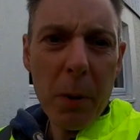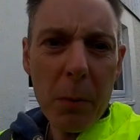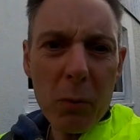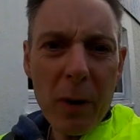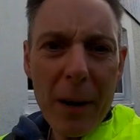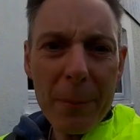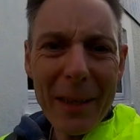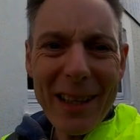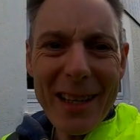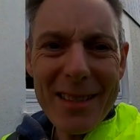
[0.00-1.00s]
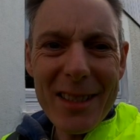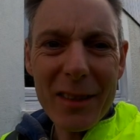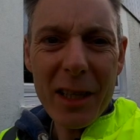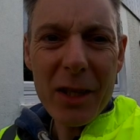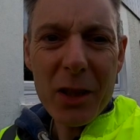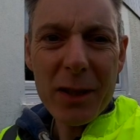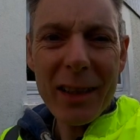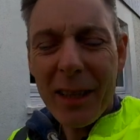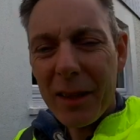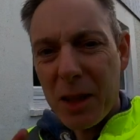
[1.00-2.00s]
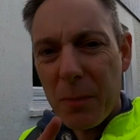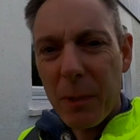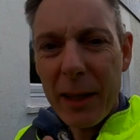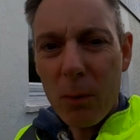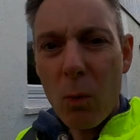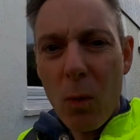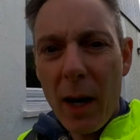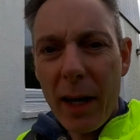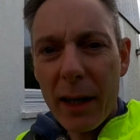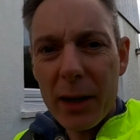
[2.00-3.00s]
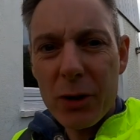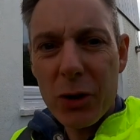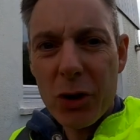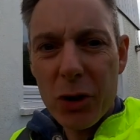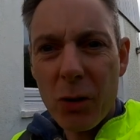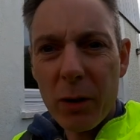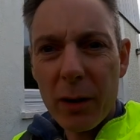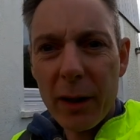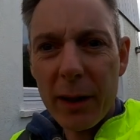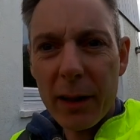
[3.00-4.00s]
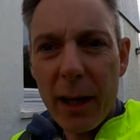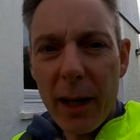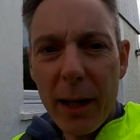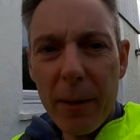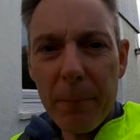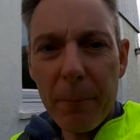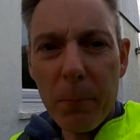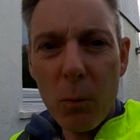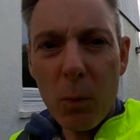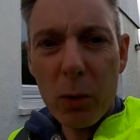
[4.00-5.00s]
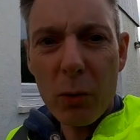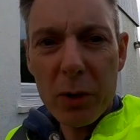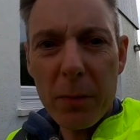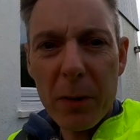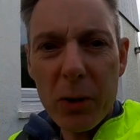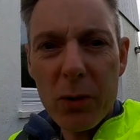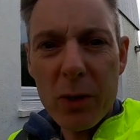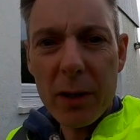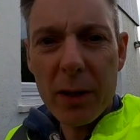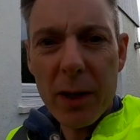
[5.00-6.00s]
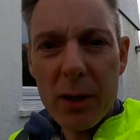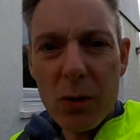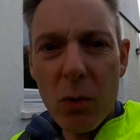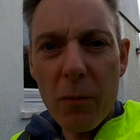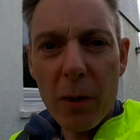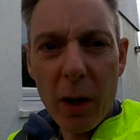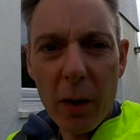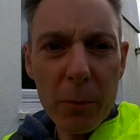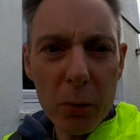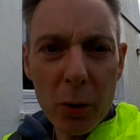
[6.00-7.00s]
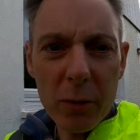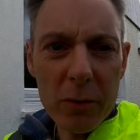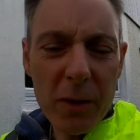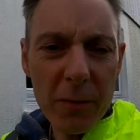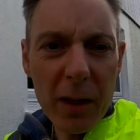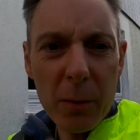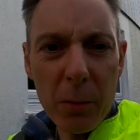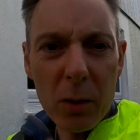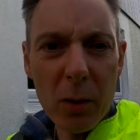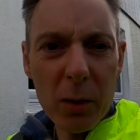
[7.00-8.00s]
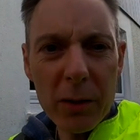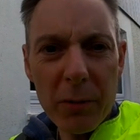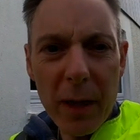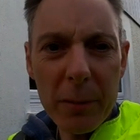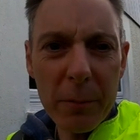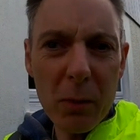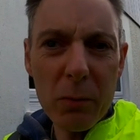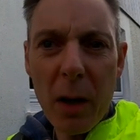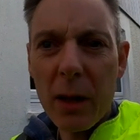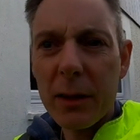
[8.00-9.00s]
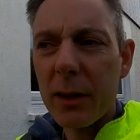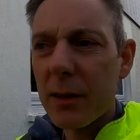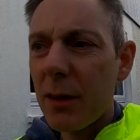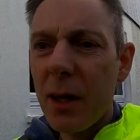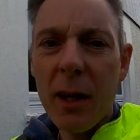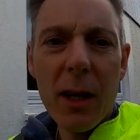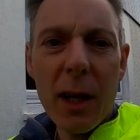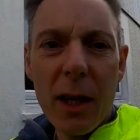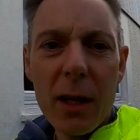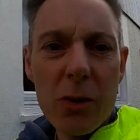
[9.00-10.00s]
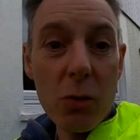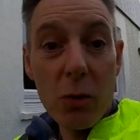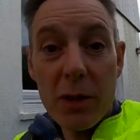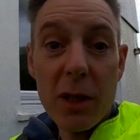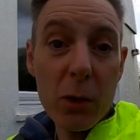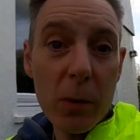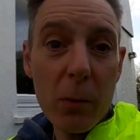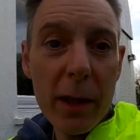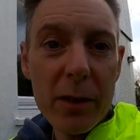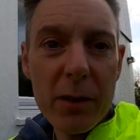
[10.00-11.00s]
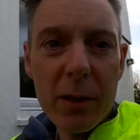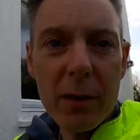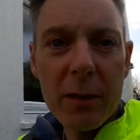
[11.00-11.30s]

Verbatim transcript: bubble wrap insulation and I'll explain why just shortly um, we're going to be using this over other products available on the van build market uh, so see you in Wickes.